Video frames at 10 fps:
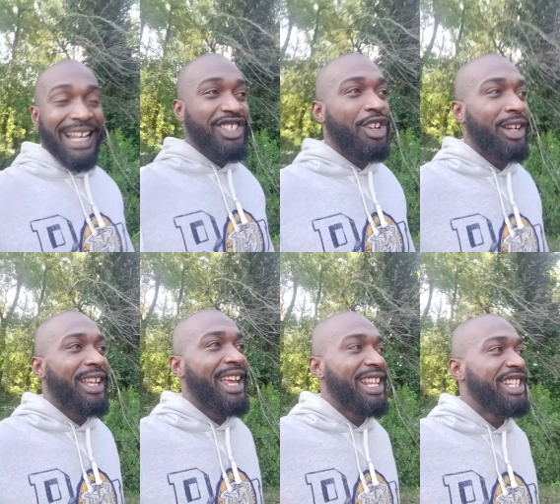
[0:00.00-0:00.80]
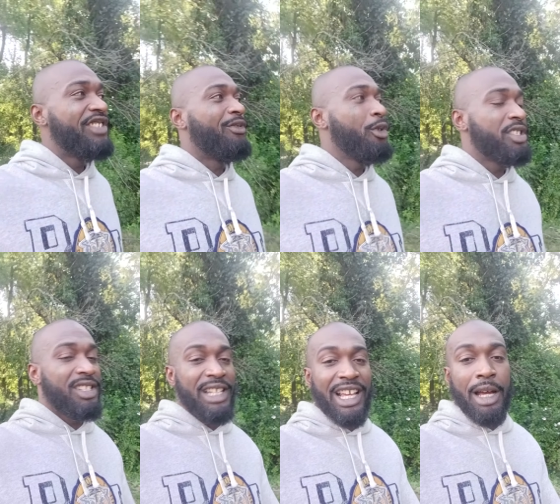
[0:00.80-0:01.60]
I started hearing these
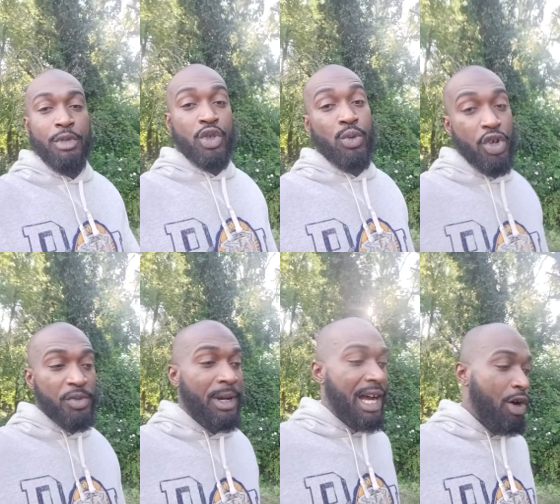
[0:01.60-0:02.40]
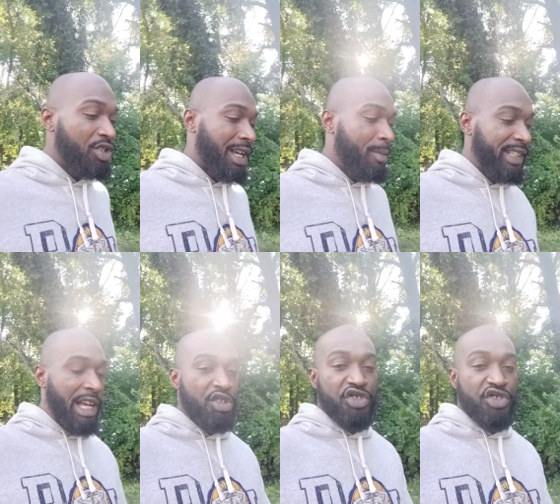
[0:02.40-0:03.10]
voices like coming towards my house, coming down the